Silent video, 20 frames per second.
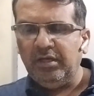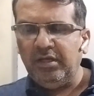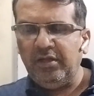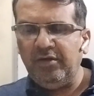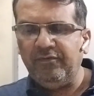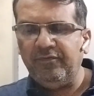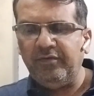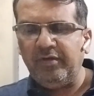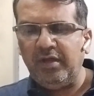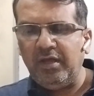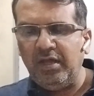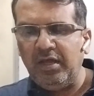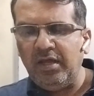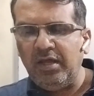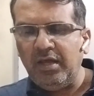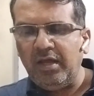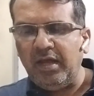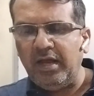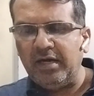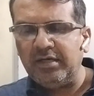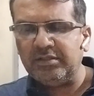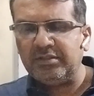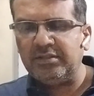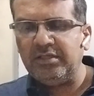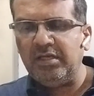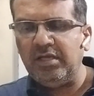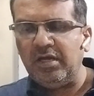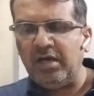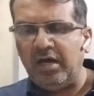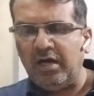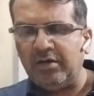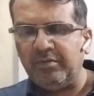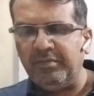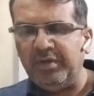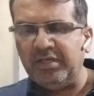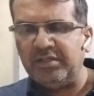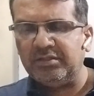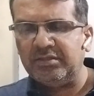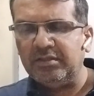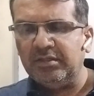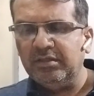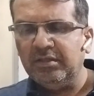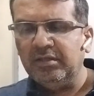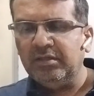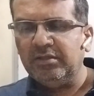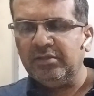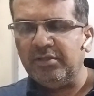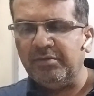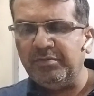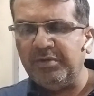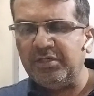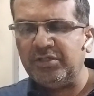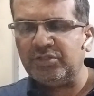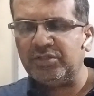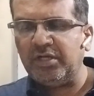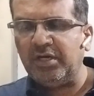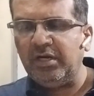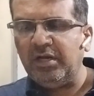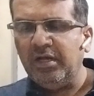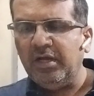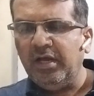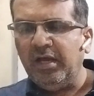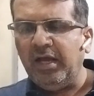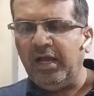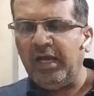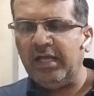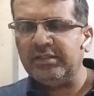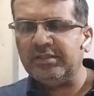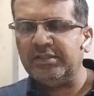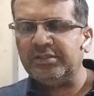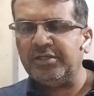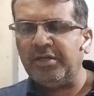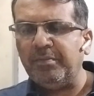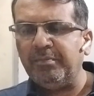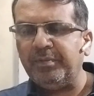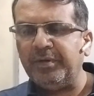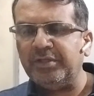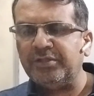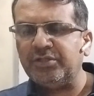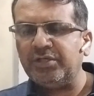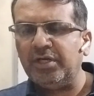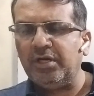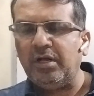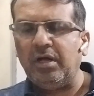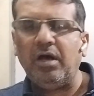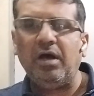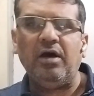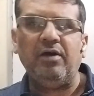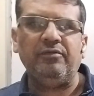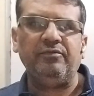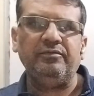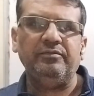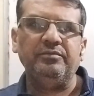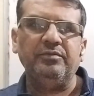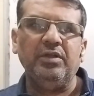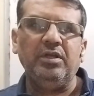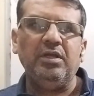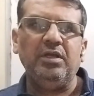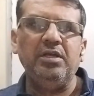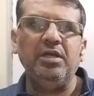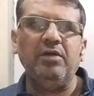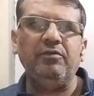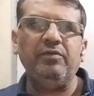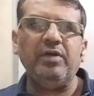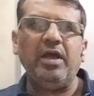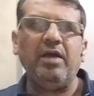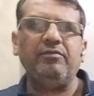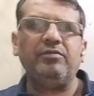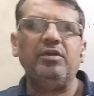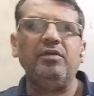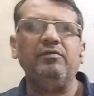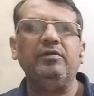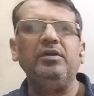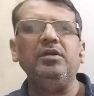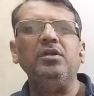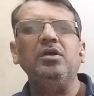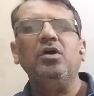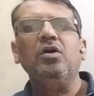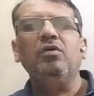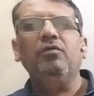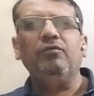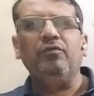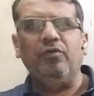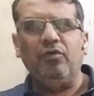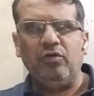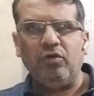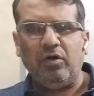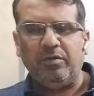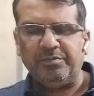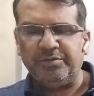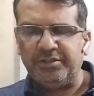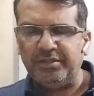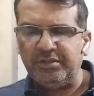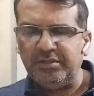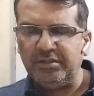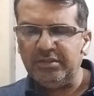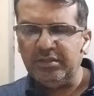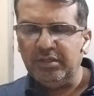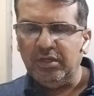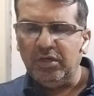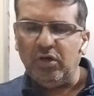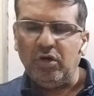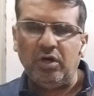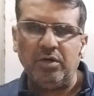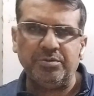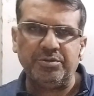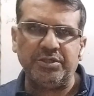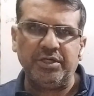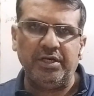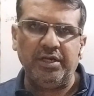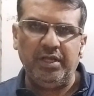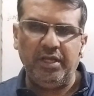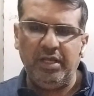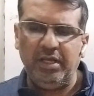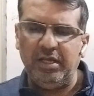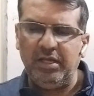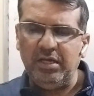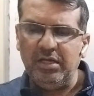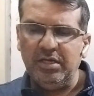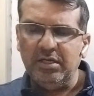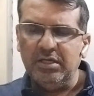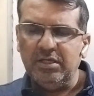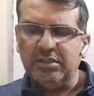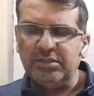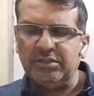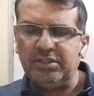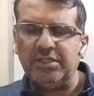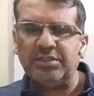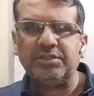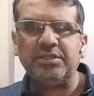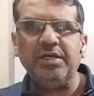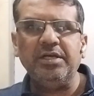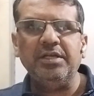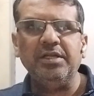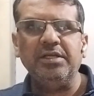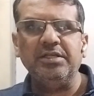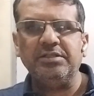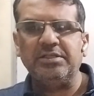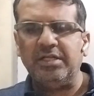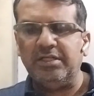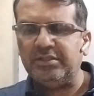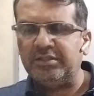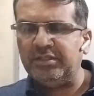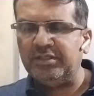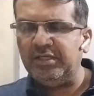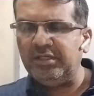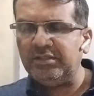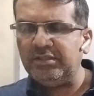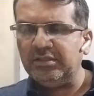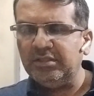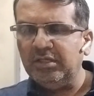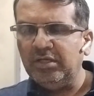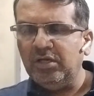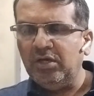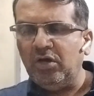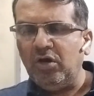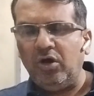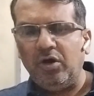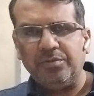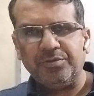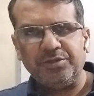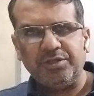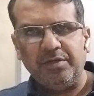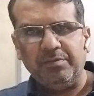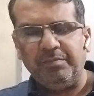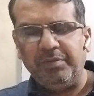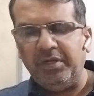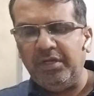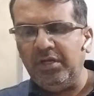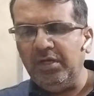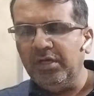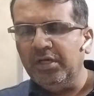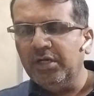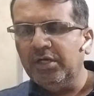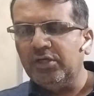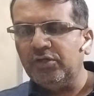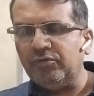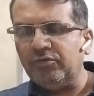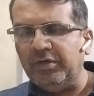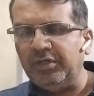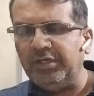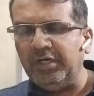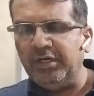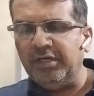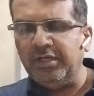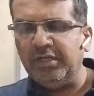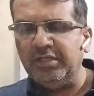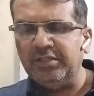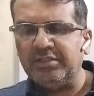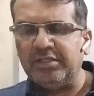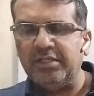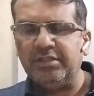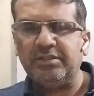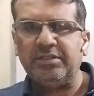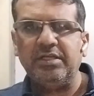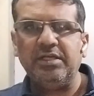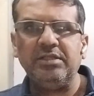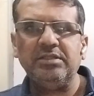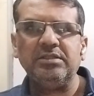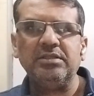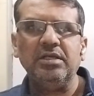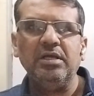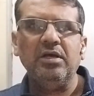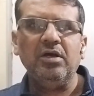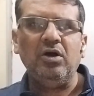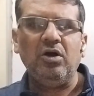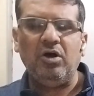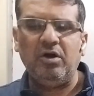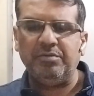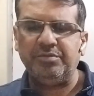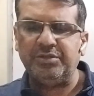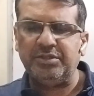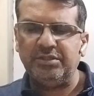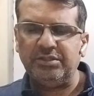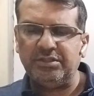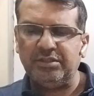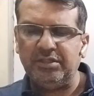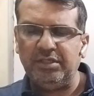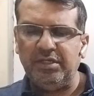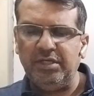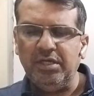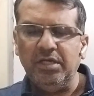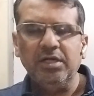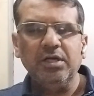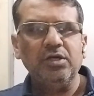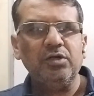If A and C are mixed, the mixture has a temperature of, here we have given four options, option A, 16 degrees Celsius, option B, 20 degrees Celsius, option C,